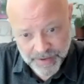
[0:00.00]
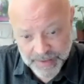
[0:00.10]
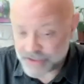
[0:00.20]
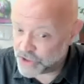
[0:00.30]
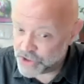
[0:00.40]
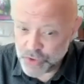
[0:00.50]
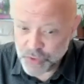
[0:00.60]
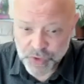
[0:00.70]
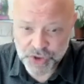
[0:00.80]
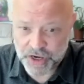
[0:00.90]
That's a
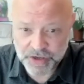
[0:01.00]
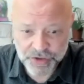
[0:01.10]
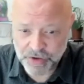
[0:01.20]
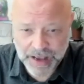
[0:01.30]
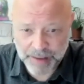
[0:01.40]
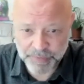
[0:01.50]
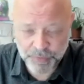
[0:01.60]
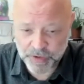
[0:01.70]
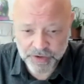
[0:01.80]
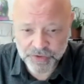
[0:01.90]
huge change, not happened
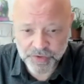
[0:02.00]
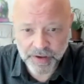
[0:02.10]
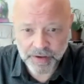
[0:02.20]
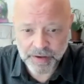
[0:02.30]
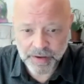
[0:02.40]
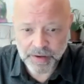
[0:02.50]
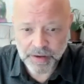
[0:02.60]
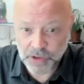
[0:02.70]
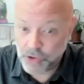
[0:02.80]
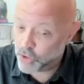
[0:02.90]
before in history.
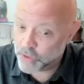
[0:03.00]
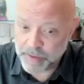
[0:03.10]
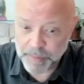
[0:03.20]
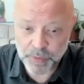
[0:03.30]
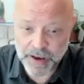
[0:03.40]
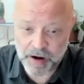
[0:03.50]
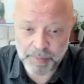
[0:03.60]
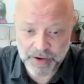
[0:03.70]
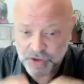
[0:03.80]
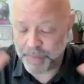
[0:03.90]
A lot of people care
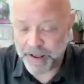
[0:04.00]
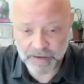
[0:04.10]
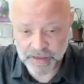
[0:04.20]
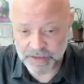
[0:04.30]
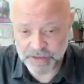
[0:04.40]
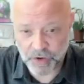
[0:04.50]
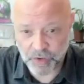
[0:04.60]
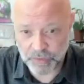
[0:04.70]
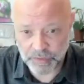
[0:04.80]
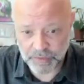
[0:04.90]
about humanity as a
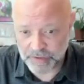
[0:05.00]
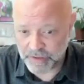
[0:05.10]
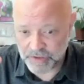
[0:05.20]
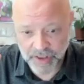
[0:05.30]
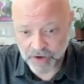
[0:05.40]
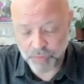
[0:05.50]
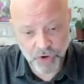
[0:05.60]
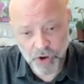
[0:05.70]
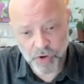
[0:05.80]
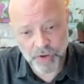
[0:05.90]
whole. They
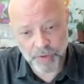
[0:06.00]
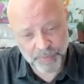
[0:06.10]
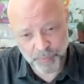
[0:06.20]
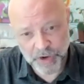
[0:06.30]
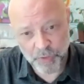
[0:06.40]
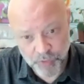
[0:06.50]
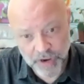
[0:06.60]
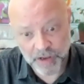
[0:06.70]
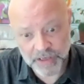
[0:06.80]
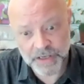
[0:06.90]
don't know, uh, we don't
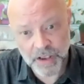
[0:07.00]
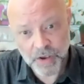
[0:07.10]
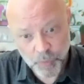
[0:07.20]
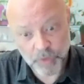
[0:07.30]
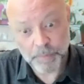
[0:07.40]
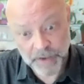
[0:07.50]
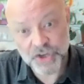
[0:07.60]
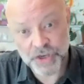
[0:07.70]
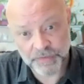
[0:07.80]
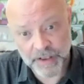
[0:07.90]
realize what a big
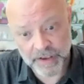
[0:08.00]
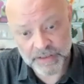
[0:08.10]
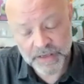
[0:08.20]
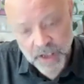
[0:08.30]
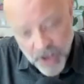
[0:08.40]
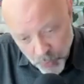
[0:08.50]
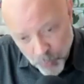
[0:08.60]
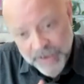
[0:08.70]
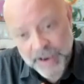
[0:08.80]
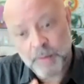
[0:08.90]
shift that is.
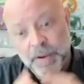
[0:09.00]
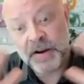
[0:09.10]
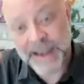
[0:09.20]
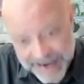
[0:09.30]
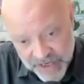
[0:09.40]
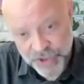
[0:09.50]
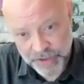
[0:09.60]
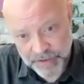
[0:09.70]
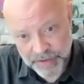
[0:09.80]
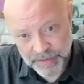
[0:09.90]
We care about nature.